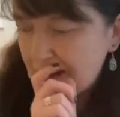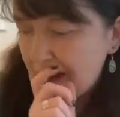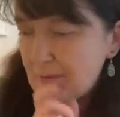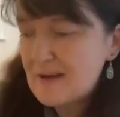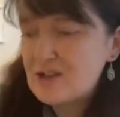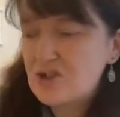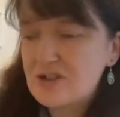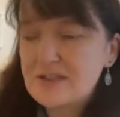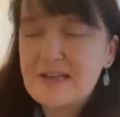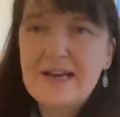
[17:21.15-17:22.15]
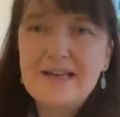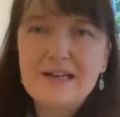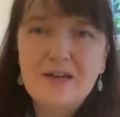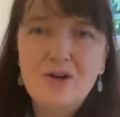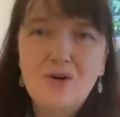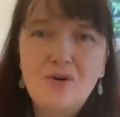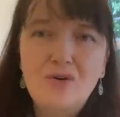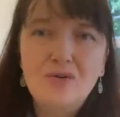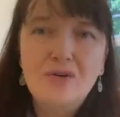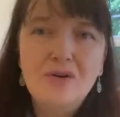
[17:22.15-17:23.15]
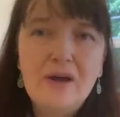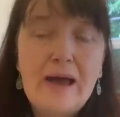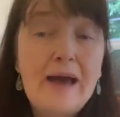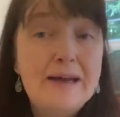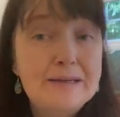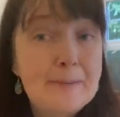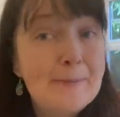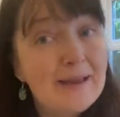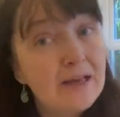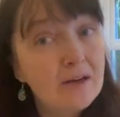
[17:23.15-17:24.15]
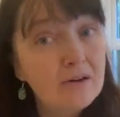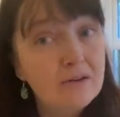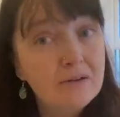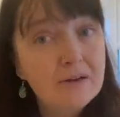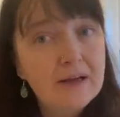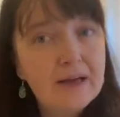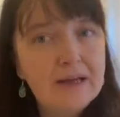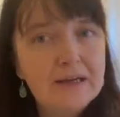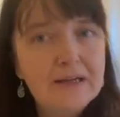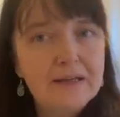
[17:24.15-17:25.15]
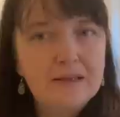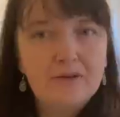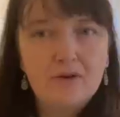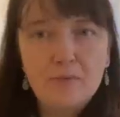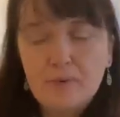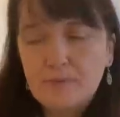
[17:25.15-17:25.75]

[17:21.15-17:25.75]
I mentioned a knit along and a make along in the group.